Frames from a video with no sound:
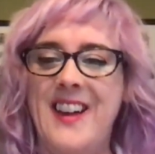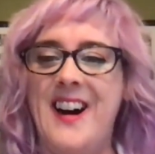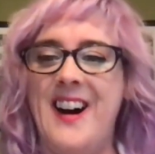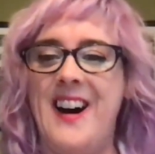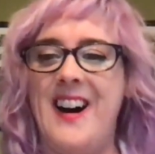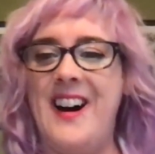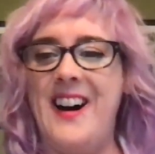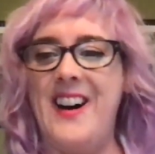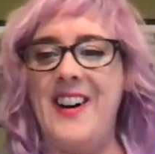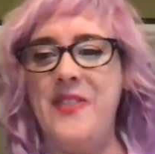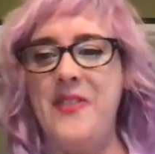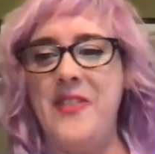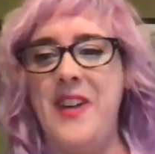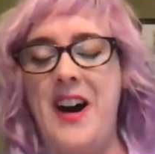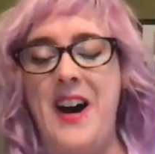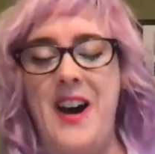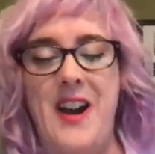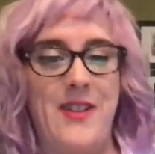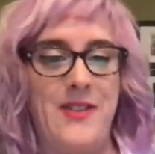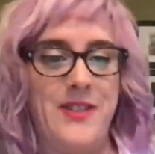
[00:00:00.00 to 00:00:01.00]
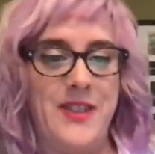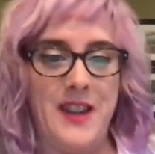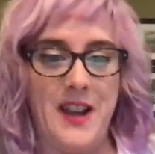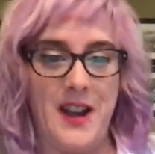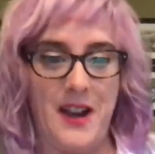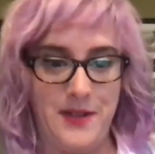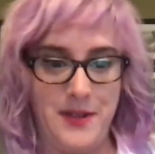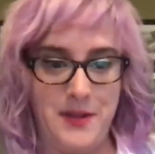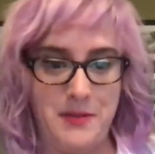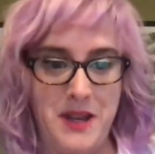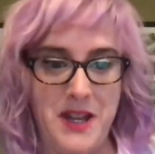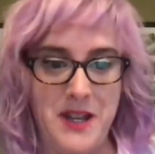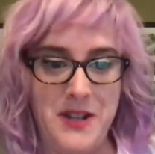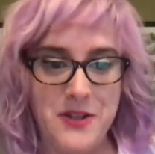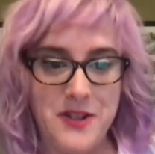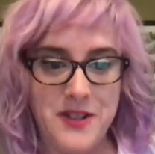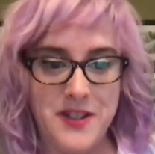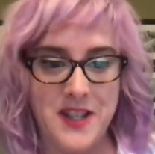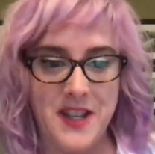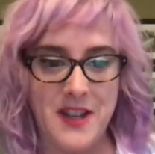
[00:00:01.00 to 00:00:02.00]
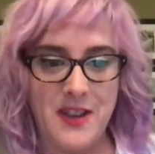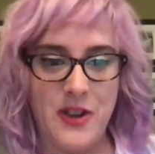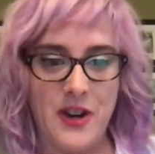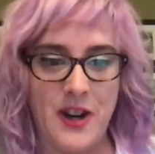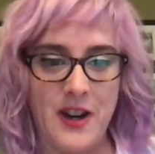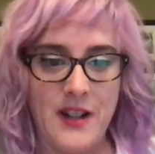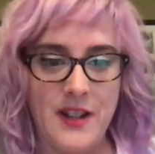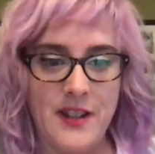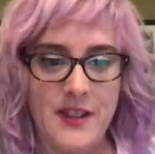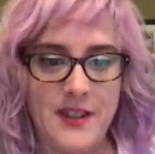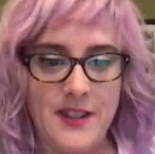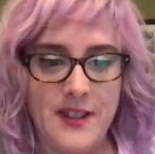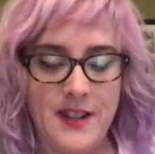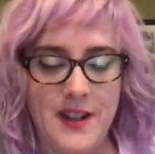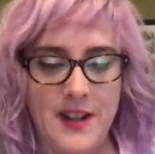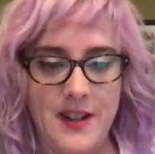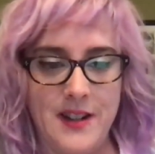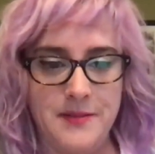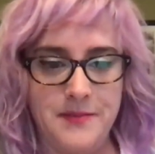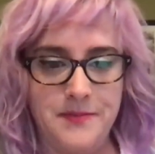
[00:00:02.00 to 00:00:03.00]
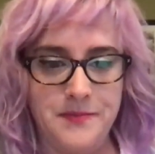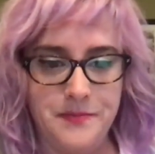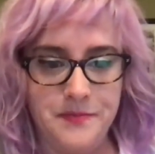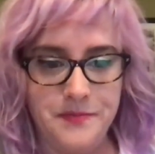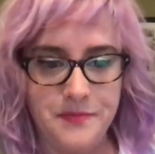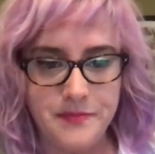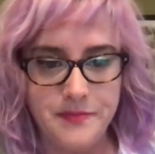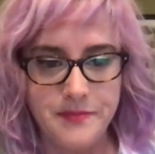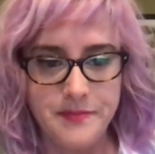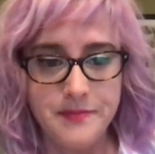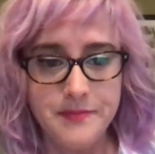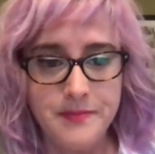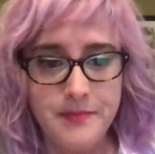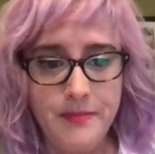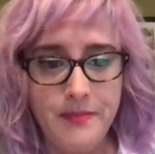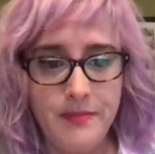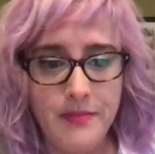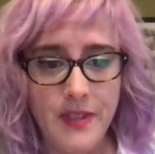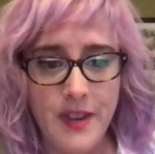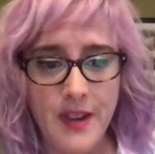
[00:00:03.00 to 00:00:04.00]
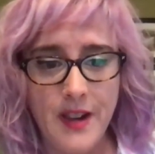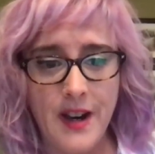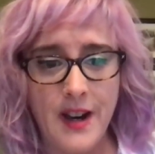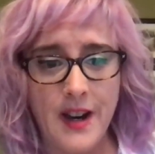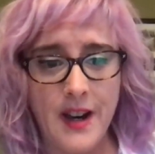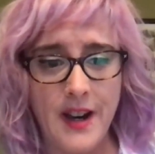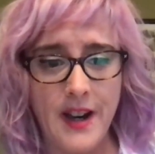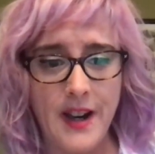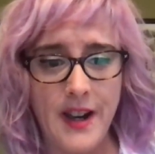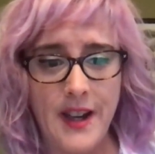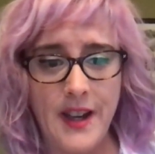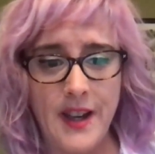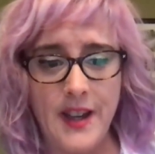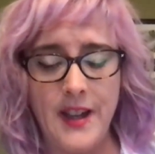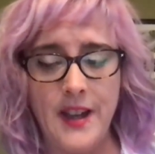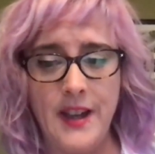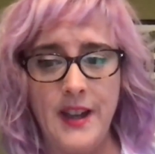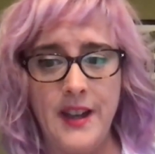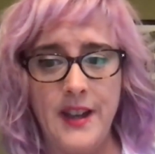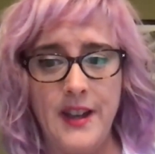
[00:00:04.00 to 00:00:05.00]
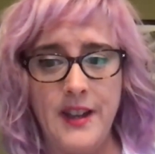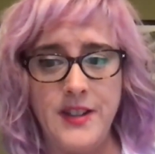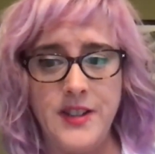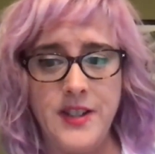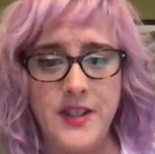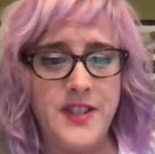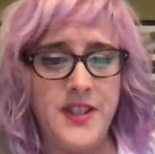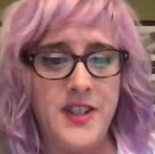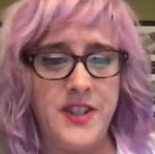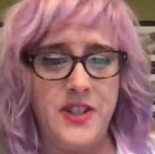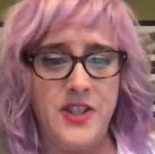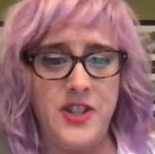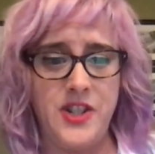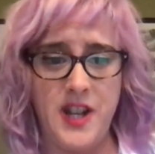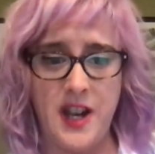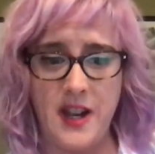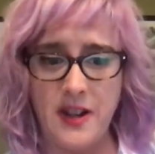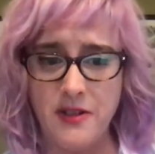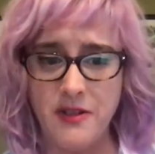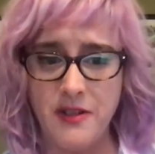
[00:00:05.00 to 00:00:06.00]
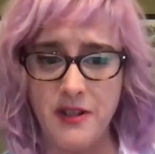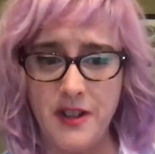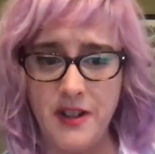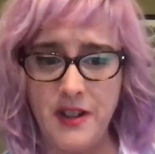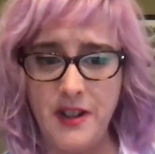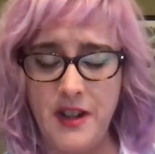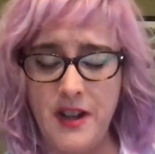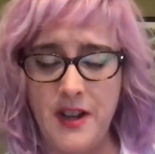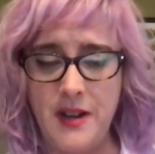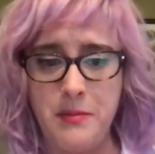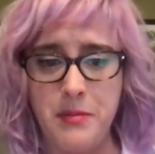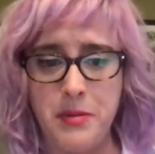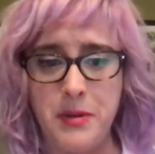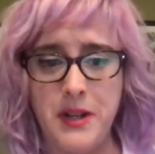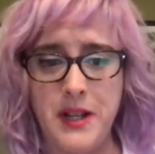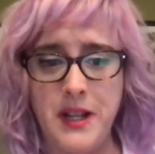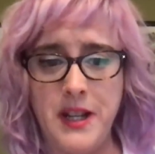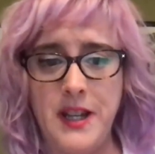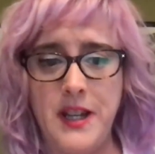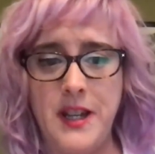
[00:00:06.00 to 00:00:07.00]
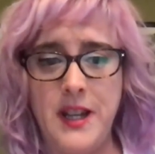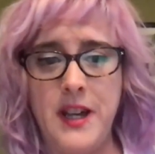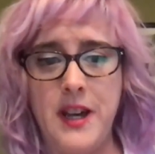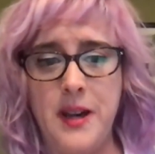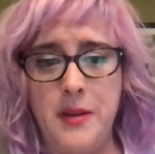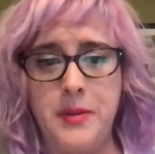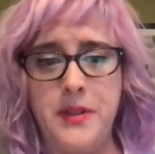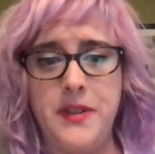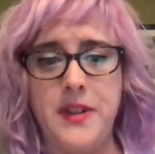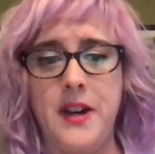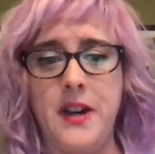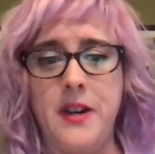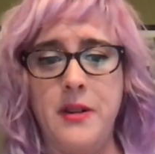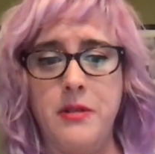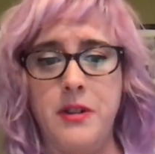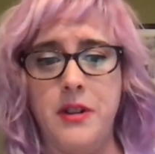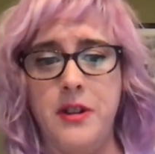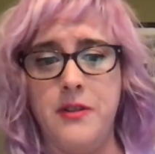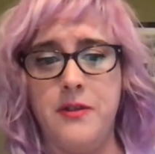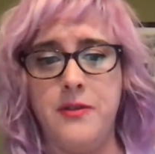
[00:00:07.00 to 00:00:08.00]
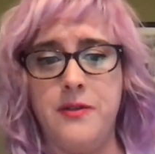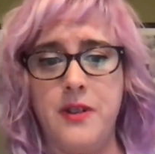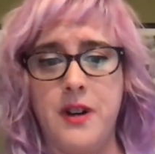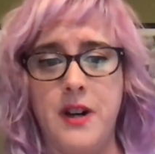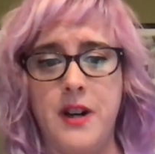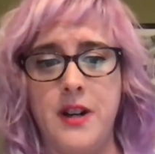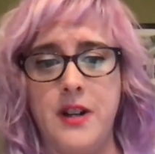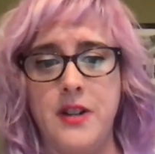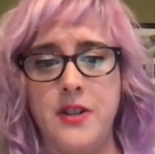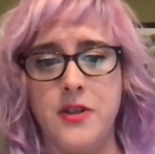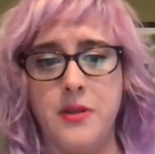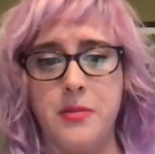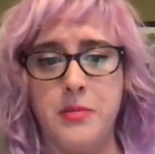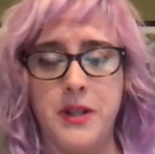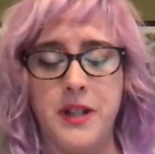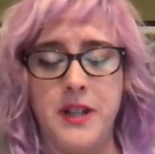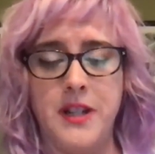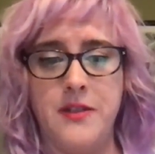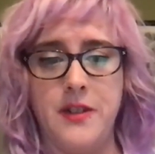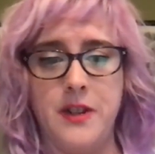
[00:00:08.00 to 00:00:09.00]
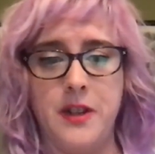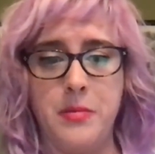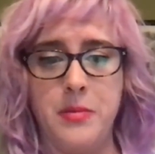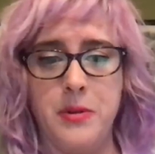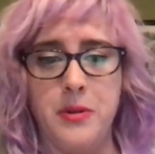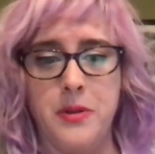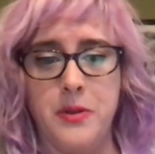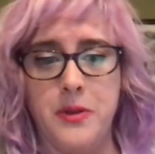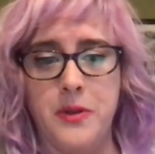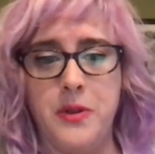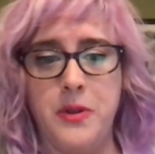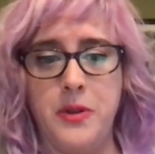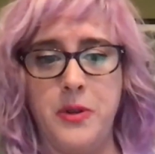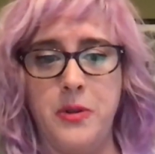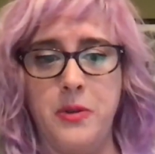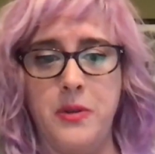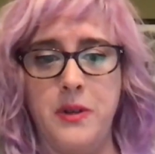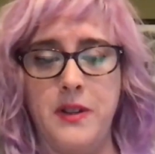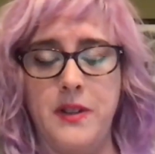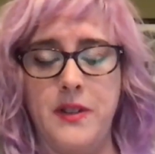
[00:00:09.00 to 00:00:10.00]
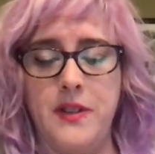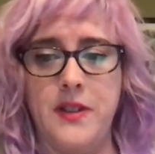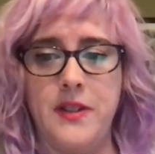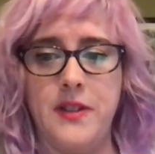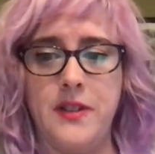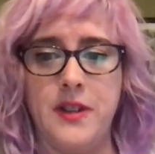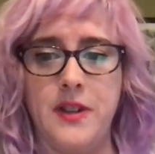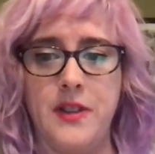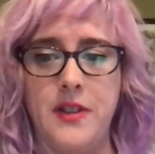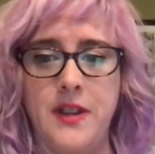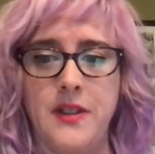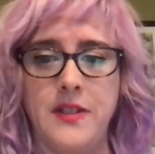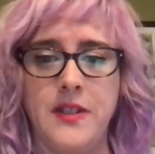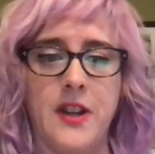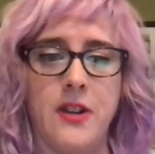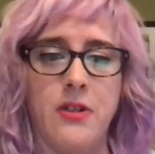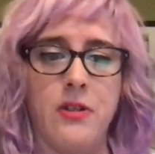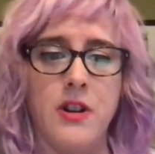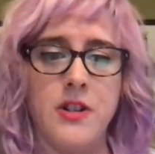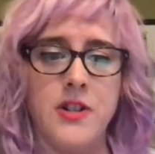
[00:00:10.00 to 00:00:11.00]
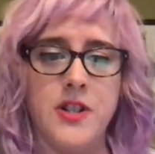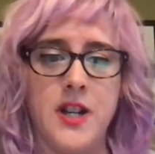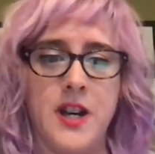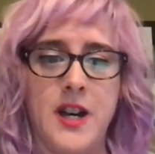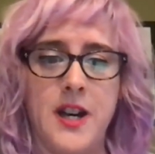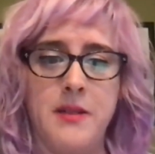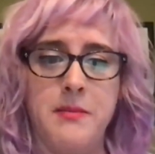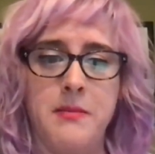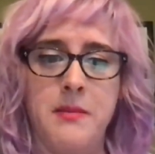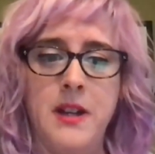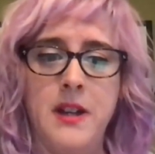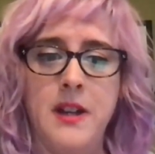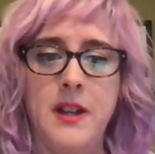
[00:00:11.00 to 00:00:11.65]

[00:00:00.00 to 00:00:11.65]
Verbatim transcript: um, I have, I have some interesting thoughts. Um, I just in general am pretty upset with uh, AAA developers who insist on things like crunch time